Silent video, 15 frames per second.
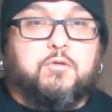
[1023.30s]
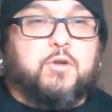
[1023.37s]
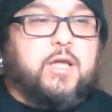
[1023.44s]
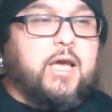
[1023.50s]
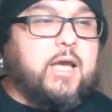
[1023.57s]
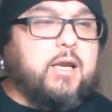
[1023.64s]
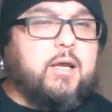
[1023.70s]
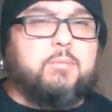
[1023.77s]
for
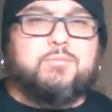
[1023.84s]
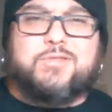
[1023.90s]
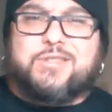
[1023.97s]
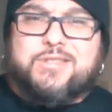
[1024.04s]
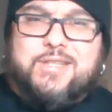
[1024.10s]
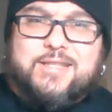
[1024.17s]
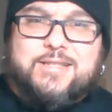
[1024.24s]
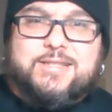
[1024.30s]
that. I'm
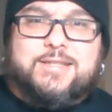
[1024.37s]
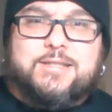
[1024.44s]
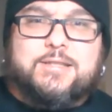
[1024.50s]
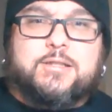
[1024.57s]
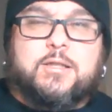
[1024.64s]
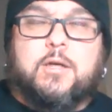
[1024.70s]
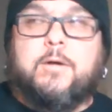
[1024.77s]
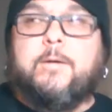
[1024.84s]
just like, this
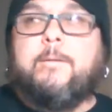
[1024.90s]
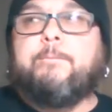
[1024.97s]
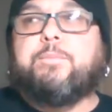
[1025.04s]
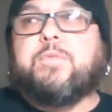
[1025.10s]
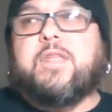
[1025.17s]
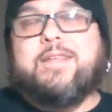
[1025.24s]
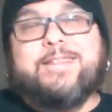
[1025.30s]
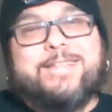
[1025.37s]

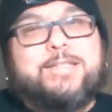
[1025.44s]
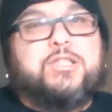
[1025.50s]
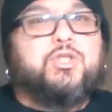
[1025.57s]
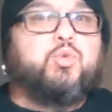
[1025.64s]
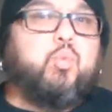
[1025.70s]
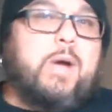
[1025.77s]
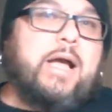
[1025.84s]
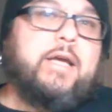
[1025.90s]

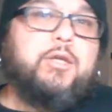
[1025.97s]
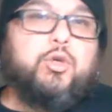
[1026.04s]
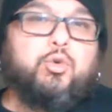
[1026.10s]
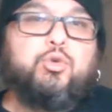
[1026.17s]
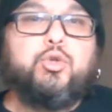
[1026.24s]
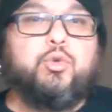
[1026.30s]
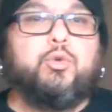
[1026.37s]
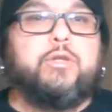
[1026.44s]
is why
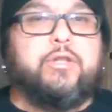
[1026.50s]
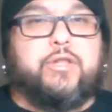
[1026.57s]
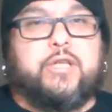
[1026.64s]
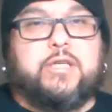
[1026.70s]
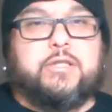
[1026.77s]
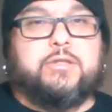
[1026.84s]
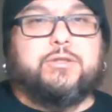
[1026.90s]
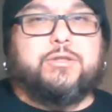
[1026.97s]
you do the
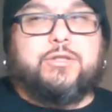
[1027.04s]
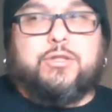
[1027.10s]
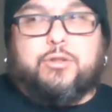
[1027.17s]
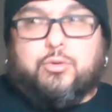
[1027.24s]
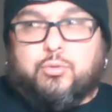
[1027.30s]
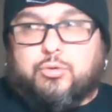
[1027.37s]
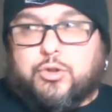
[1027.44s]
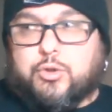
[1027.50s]
things that
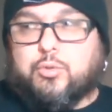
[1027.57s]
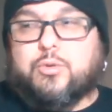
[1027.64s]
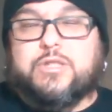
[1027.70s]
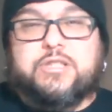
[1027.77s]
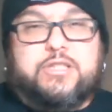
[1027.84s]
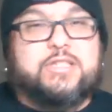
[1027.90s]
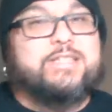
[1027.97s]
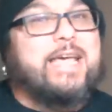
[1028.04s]
you do.
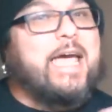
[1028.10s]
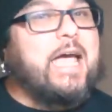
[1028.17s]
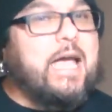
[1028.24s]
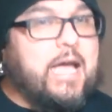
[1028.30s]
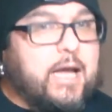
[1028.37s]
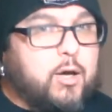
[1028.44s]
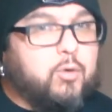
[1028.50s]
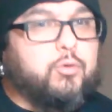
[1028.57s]
This is
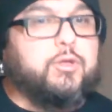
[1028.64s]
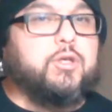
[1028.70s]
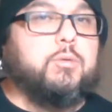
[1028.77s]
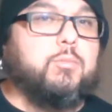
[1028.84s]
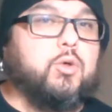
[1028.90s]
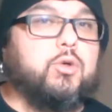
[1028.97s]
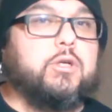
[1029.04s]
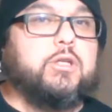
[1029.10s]
how the
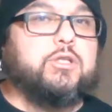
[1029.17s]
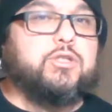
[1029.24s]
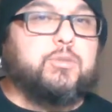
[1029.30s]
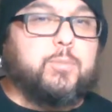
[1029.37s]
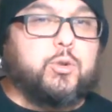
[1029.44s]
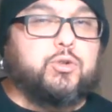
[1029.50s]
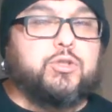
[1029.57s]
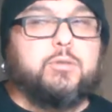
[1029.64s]
community is
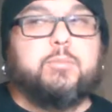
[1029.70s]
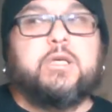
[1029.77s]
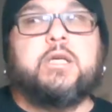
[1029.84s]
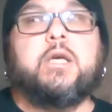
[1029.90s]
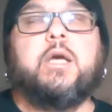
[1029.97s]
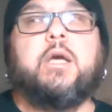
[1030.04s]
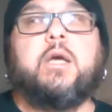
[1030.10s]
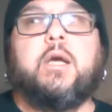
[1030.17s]
supposed to
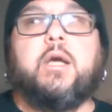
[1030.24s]
be.